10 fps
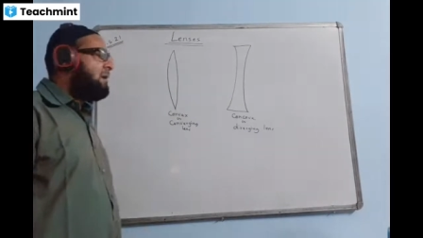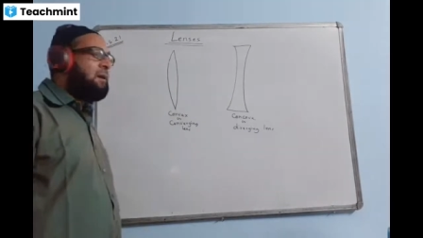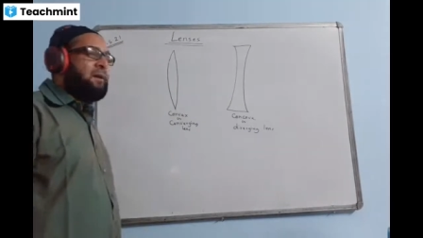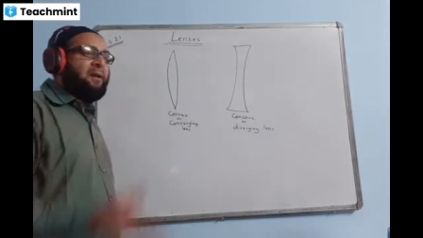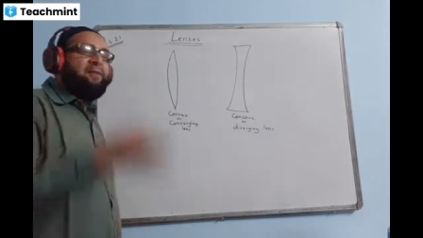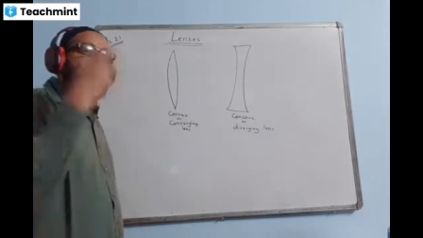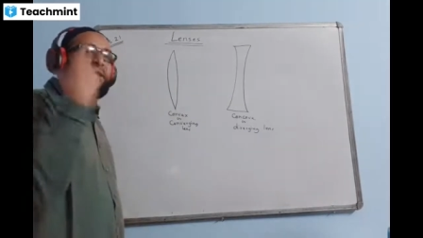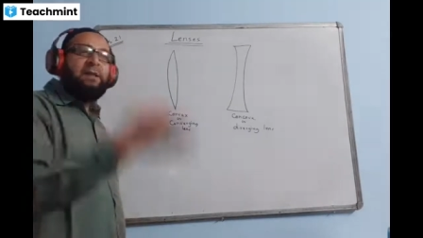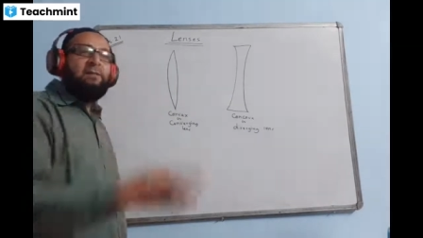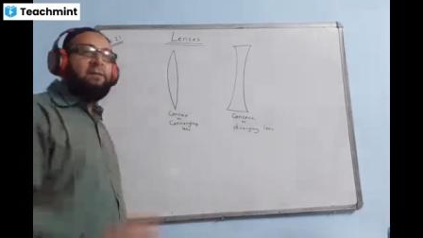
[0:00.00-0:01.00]
they will not ask, just
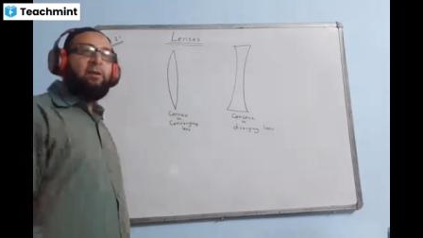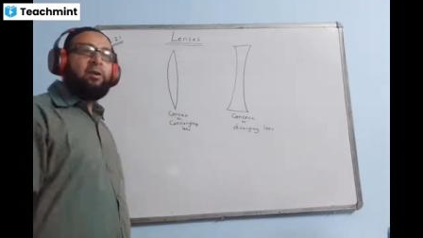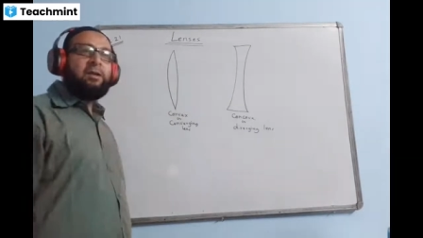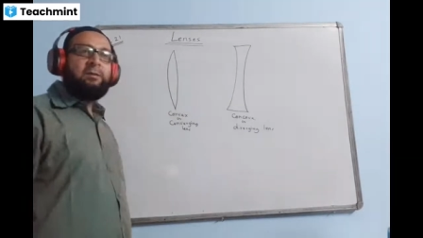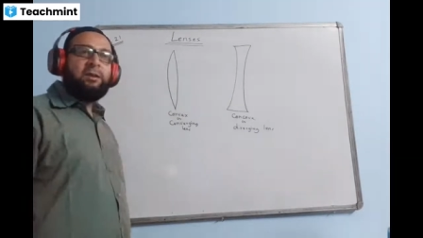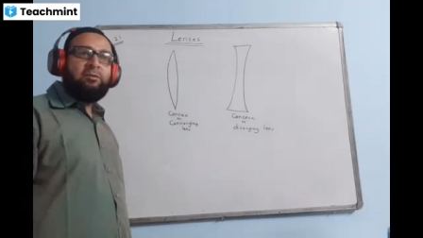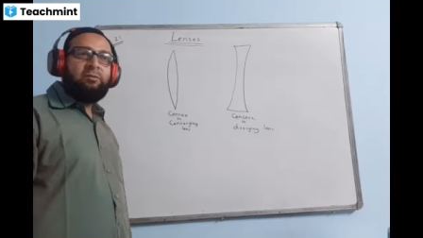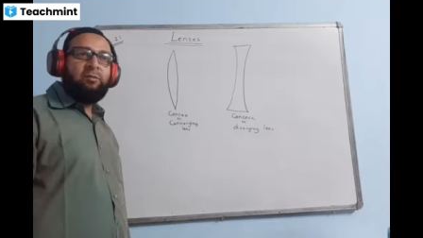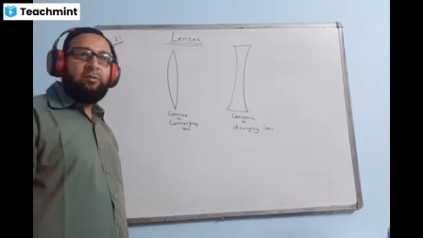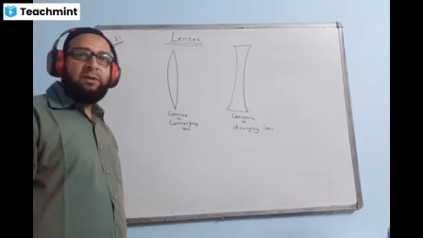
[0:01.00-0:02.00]
to know the shape.
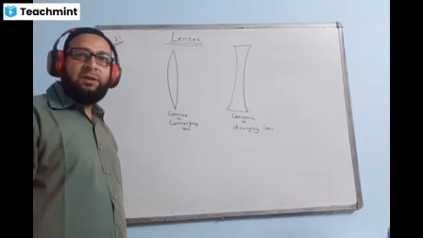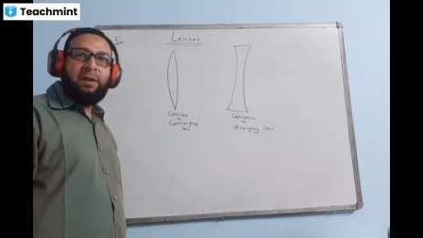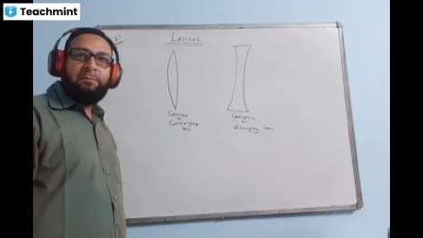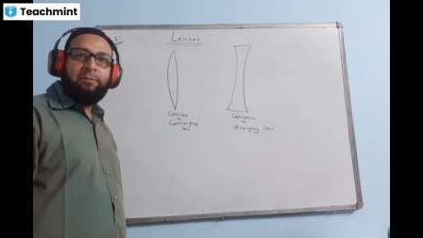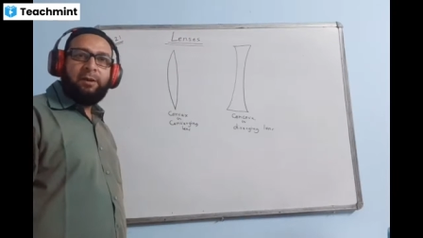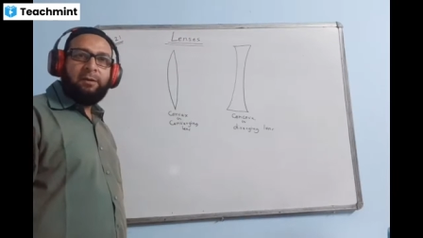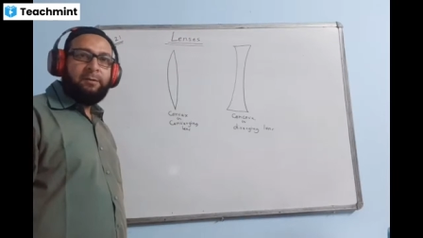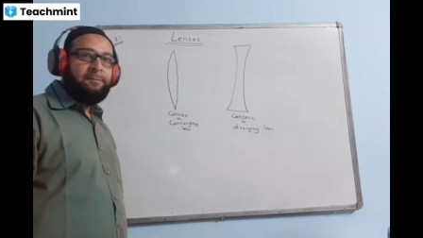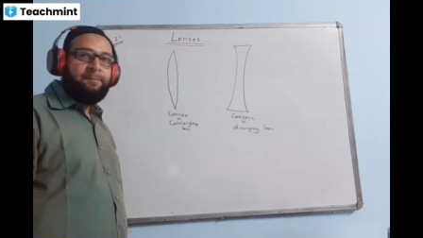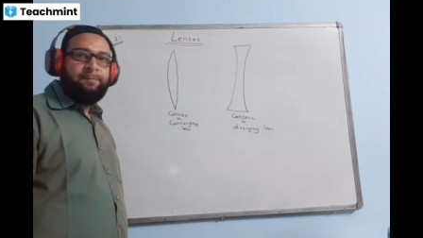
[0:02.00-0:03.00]
Okay.
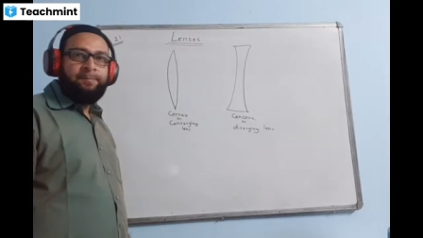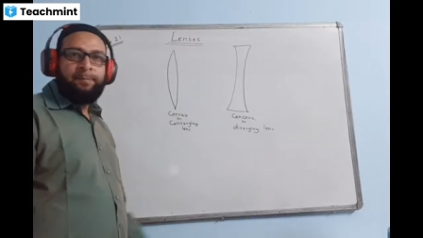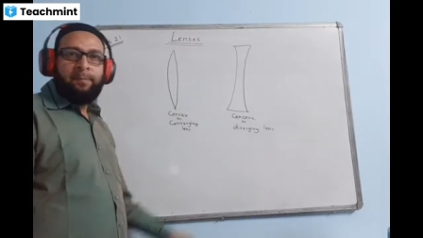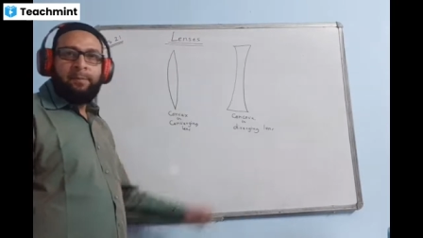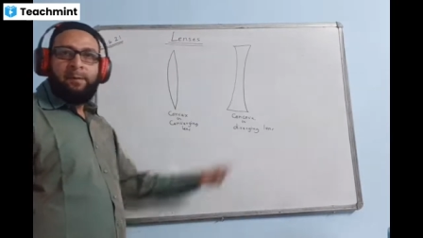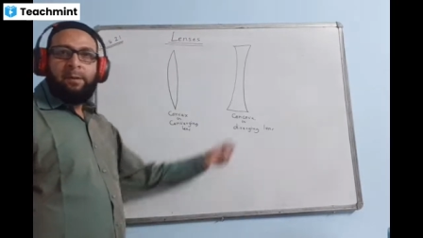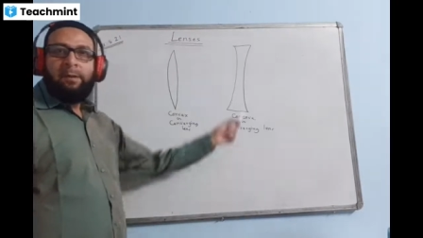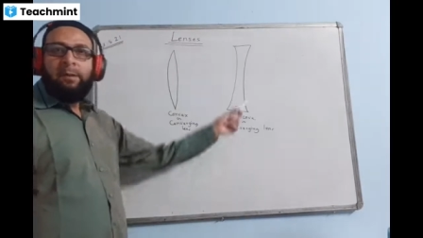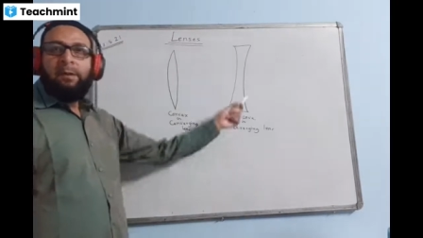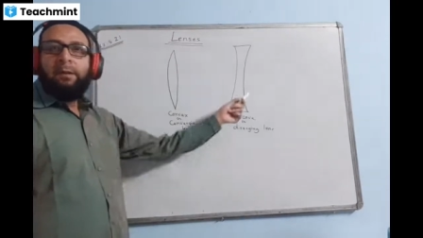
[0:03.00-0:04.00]
And a
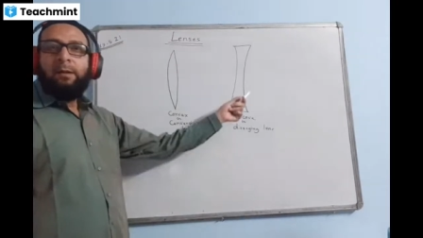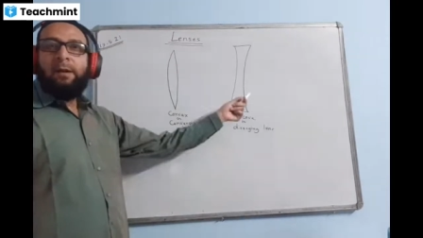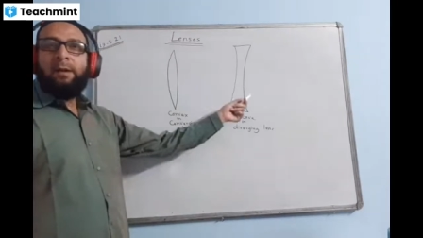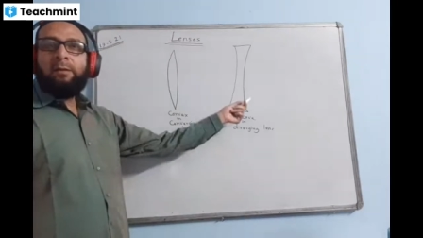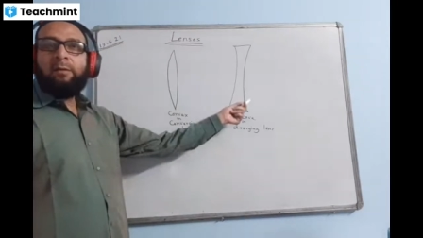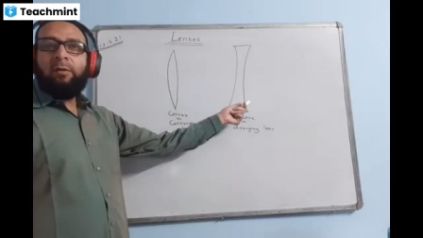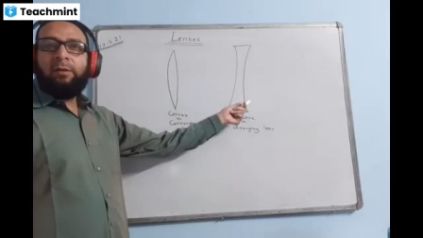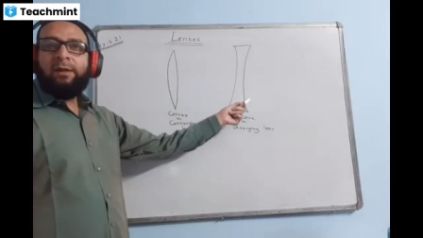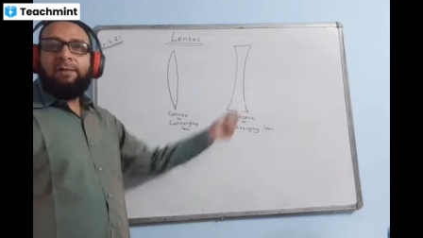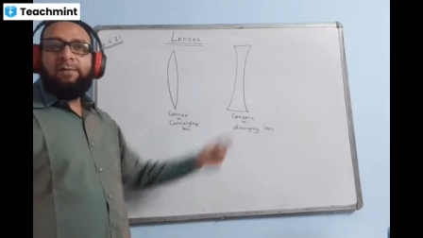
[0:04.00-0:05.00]
concave lens is the
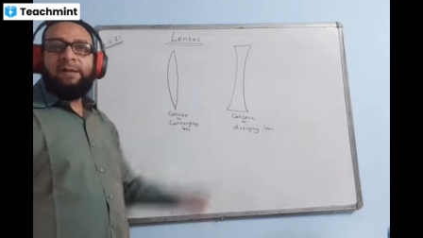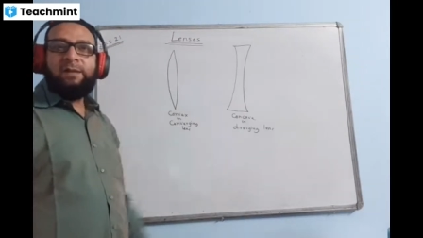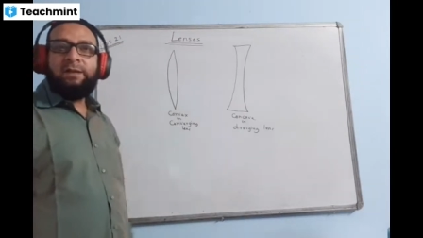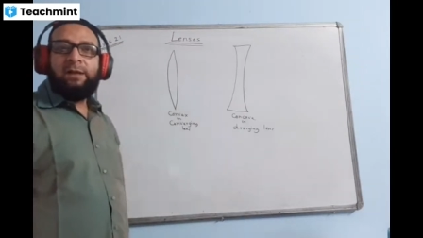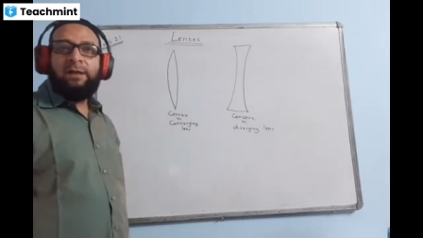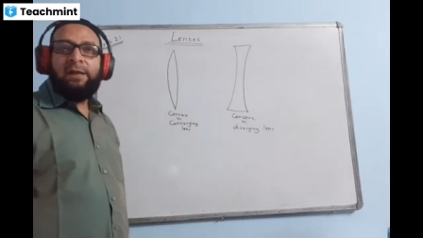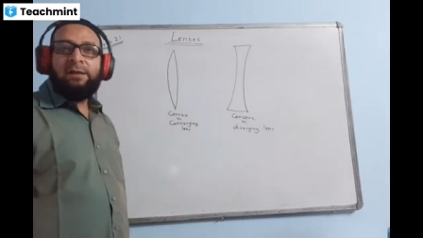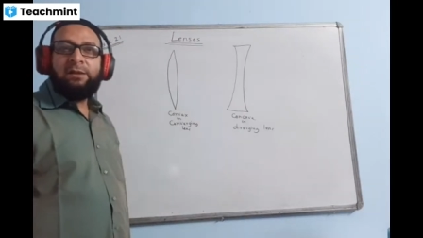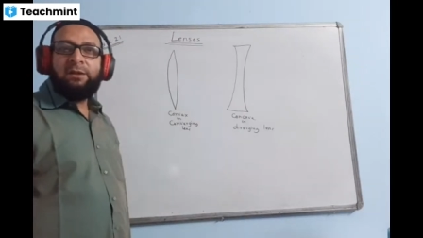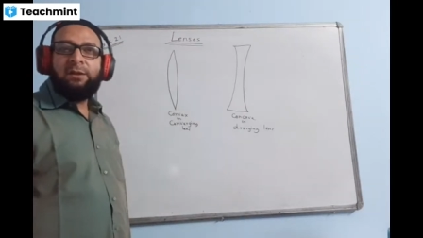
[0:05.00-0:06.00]
lens
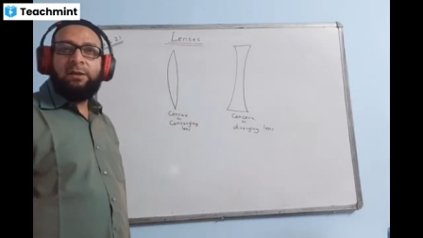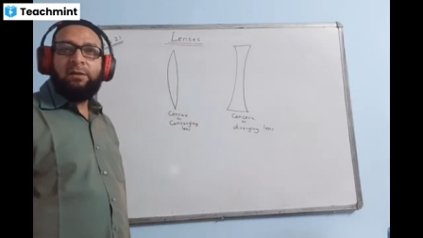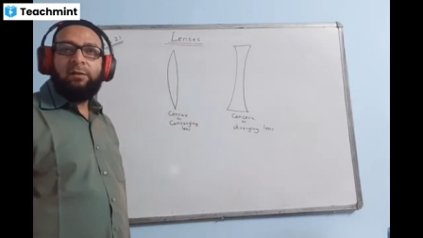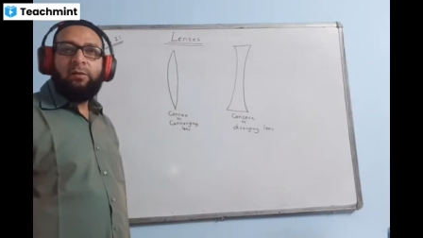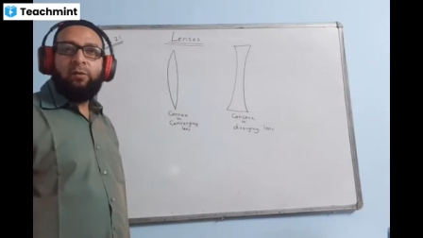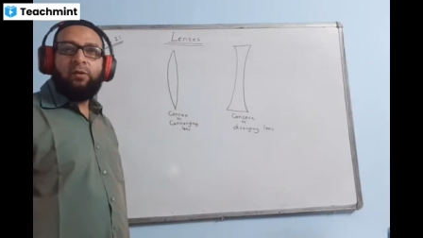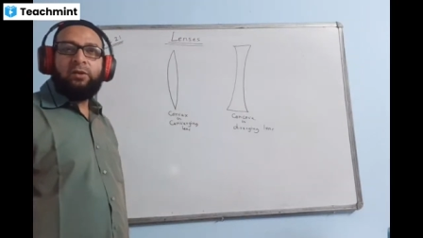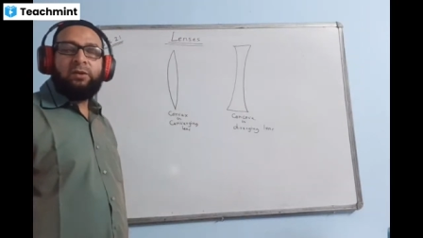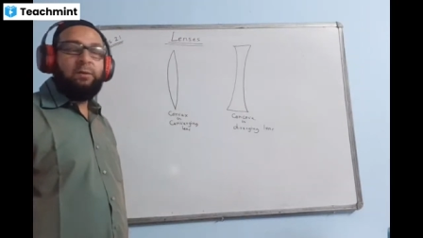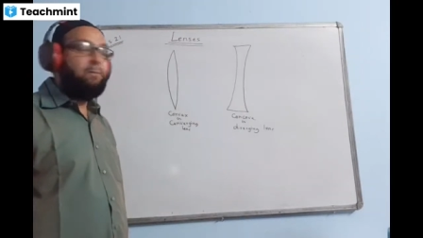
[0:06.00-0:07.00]
whose middle part